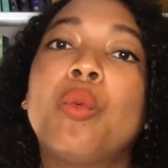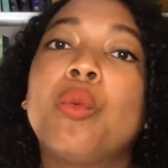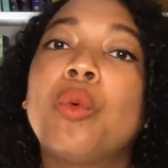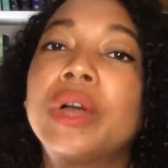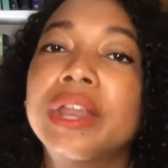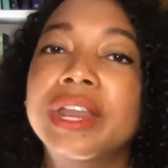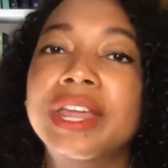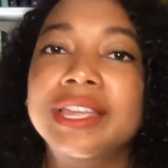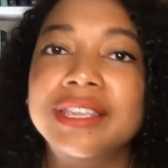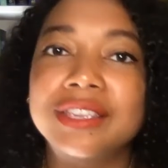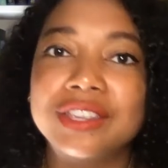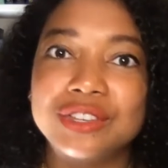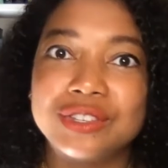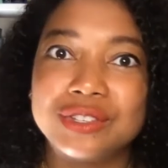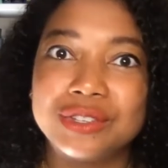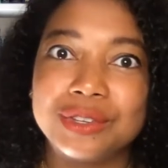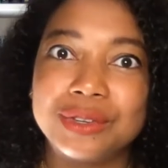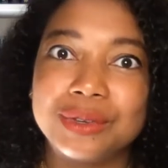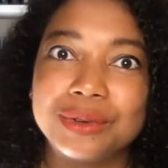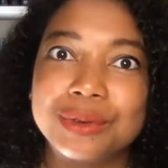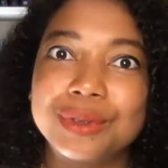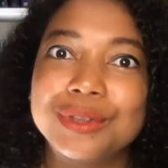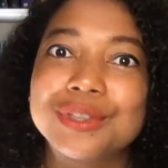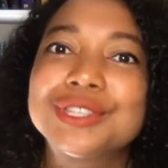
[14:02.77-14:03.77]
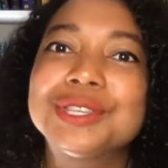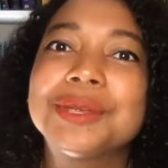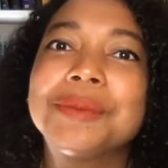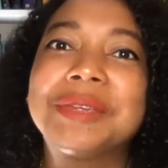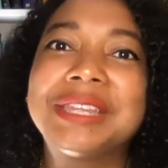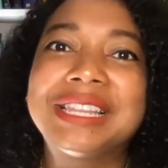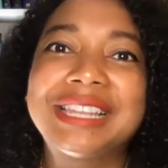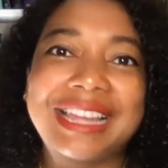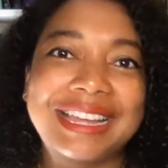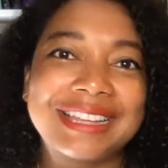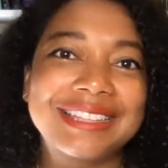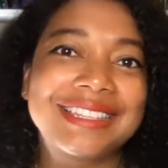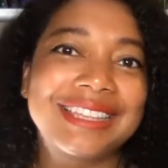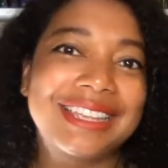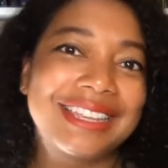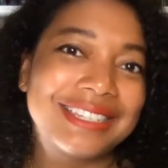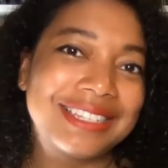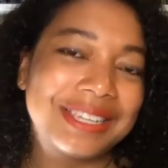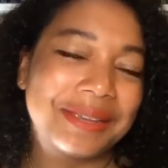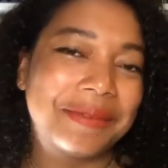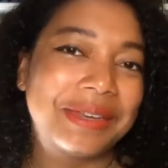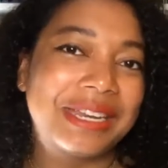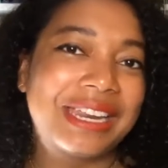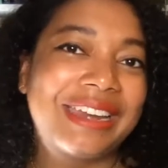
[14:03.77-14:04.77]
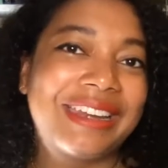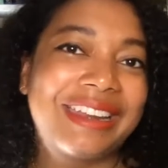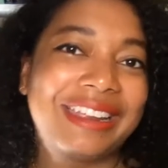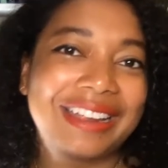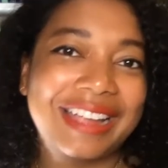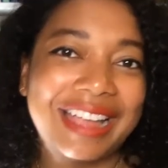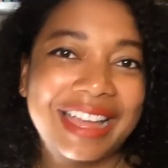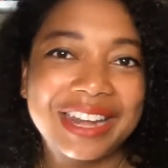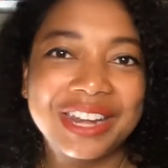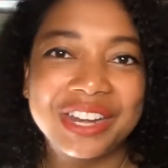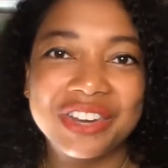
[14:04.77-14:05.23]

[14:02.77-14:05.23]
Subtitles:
what I could do to be less intimidating